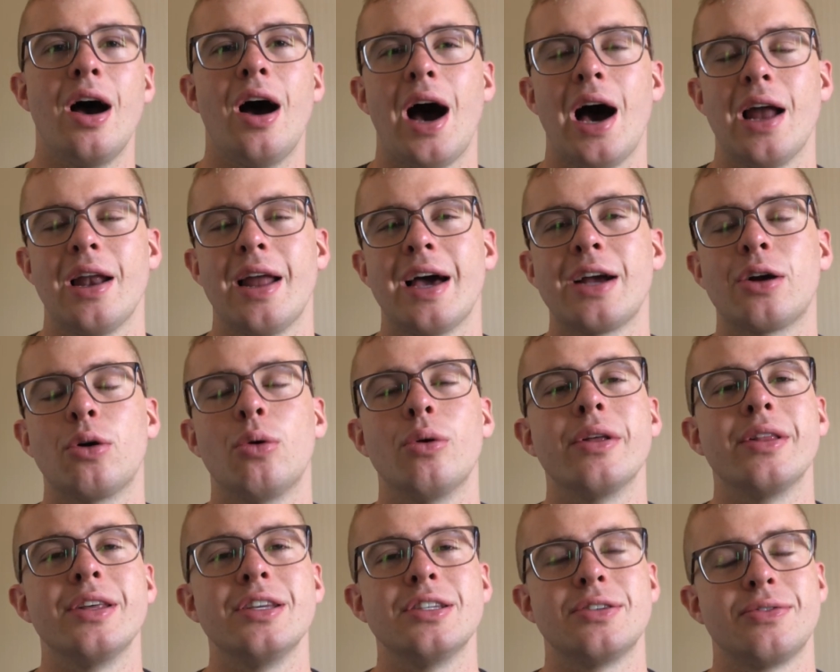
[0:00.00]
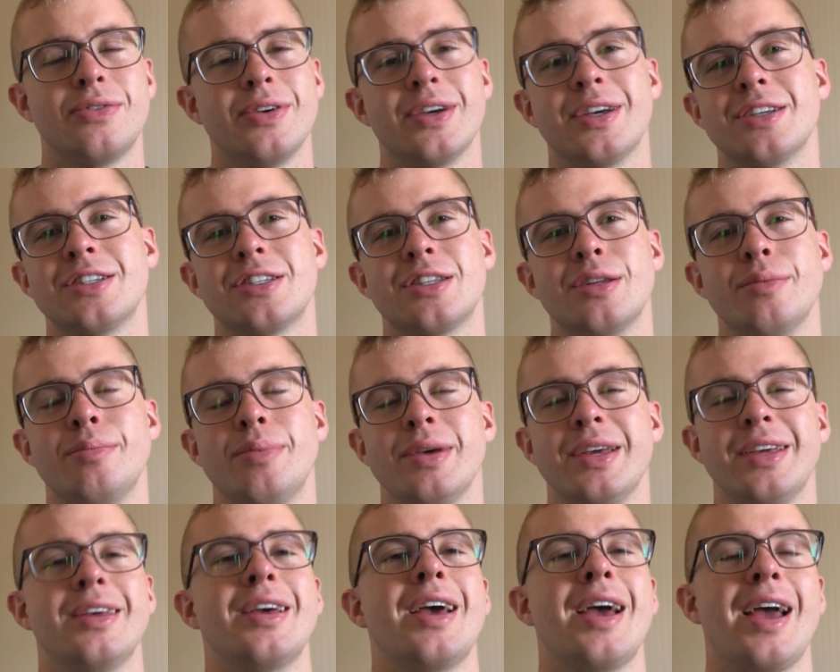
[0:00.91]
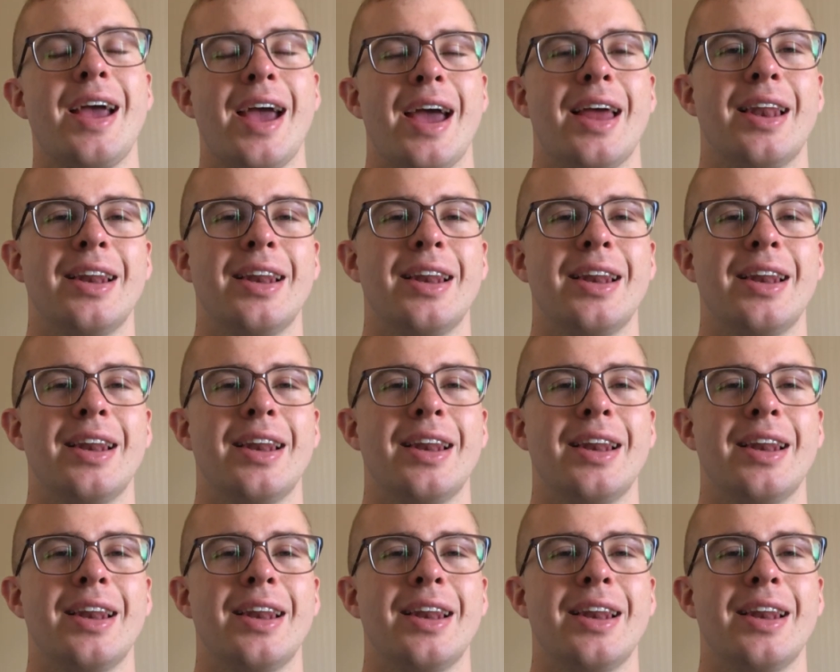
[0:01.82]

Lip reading: I like all of these figures to be at